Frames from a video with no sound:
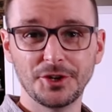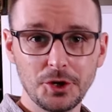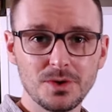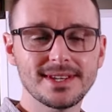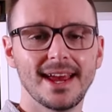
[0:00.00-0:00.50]

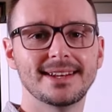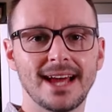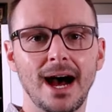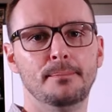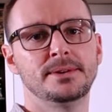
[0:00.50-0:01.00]
Use a
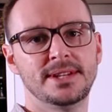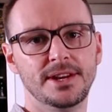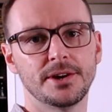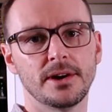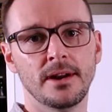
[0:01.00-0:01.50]

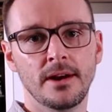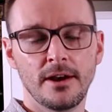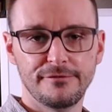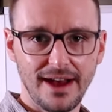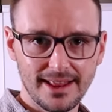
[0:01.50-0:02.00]
top-tier
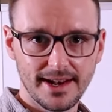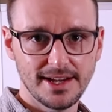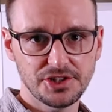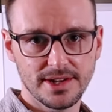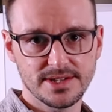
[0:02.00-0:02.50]

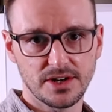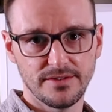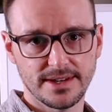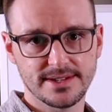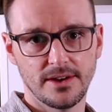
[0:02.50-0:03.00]
validation
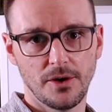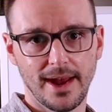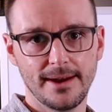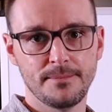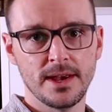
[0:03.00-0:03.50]
service,
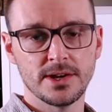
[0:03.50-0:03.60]
okay?